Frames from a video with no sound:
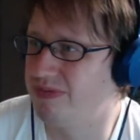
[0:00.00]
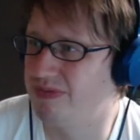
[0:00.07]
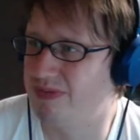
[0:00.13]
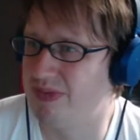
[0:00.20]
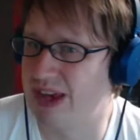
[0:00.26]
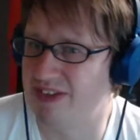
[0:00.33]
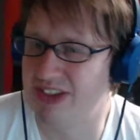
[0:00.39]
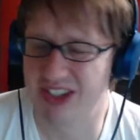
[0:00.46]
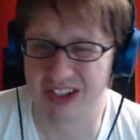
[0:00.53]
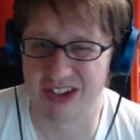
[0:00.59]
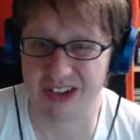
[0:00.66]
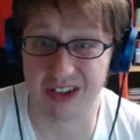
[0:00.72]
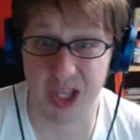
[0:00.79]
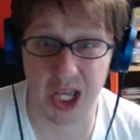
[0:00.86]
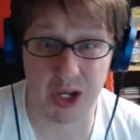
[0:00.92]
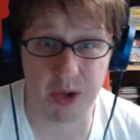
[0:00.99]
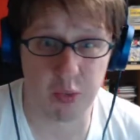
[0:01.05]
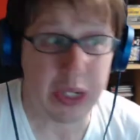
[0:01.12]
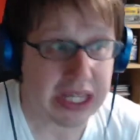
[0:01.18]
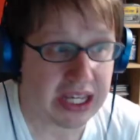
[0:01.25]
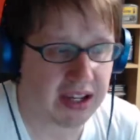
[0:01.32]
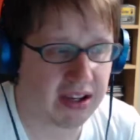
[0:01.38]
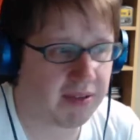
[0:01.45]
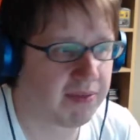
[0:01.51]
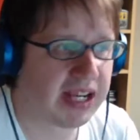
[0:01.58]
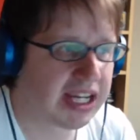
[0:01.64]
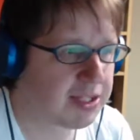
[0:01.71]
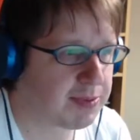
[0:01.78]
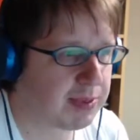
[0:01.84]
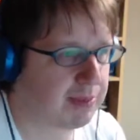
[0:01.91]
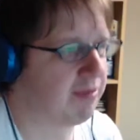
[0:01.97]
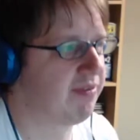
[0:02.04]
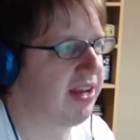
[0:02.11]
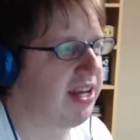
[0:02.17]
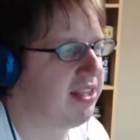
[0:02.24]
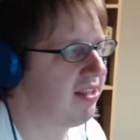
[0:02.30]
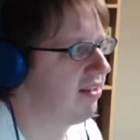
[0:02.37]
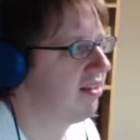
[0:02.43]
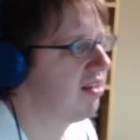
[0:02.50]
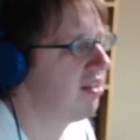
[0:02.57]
every single week decks become invalid.